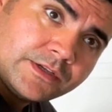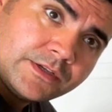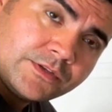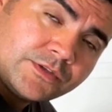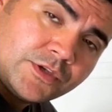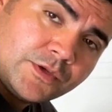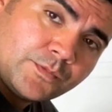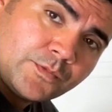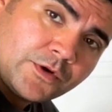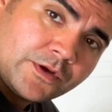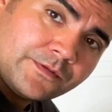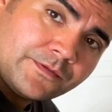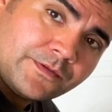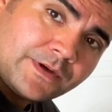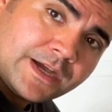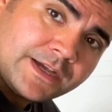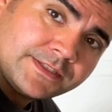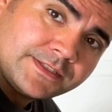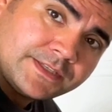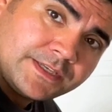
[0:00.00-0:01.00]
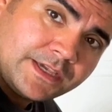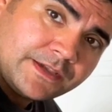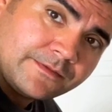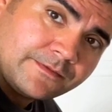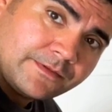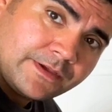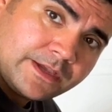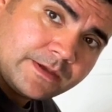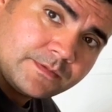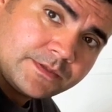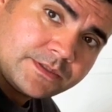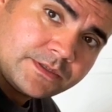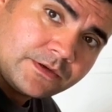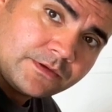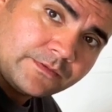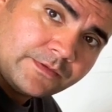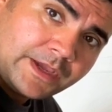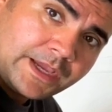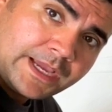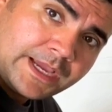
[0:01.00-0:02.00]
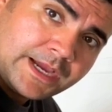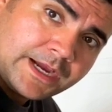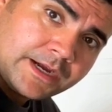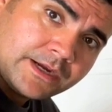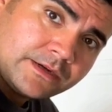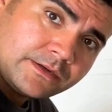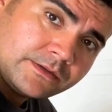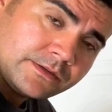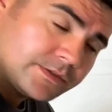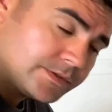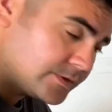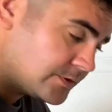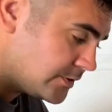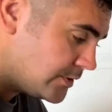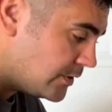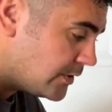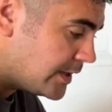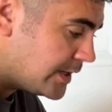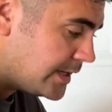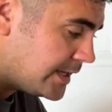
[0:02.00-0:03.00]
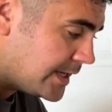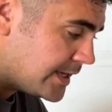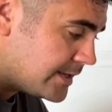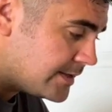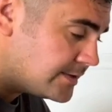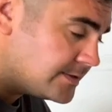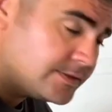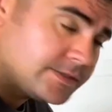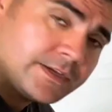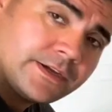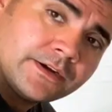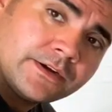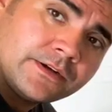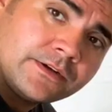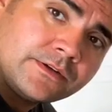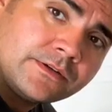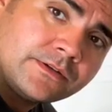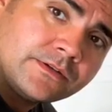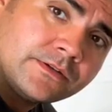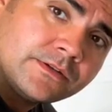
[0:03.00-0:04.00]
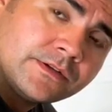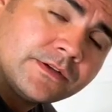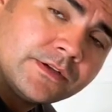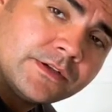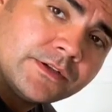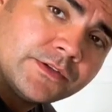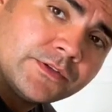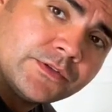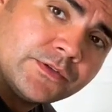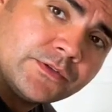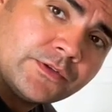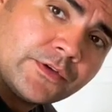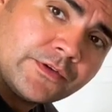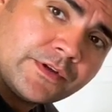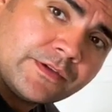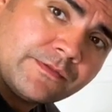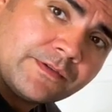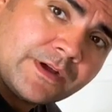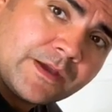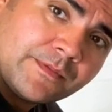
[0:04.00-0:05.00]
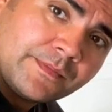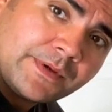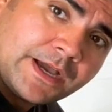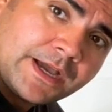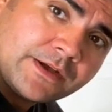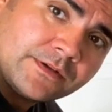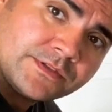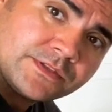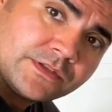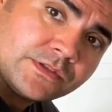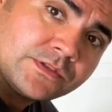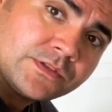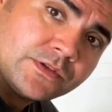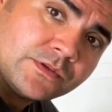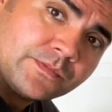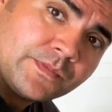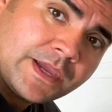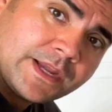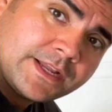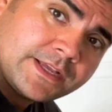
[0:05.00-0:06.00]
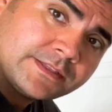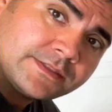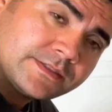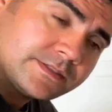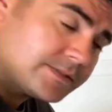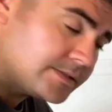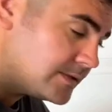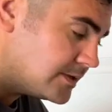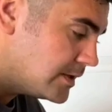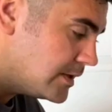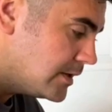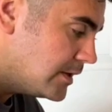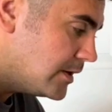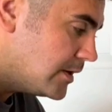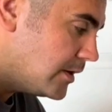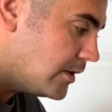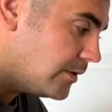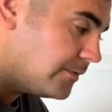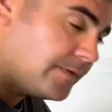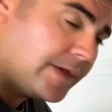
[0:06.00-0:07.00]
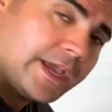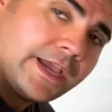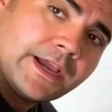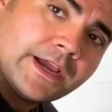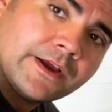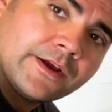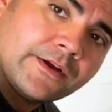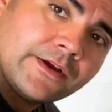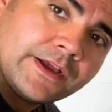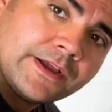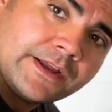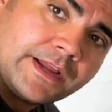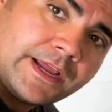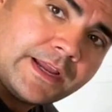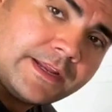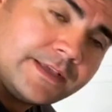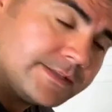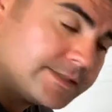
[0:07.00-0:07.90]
2.5 CFMs of air, so you can get 0 to 35 pounds in 2 minutes of air on any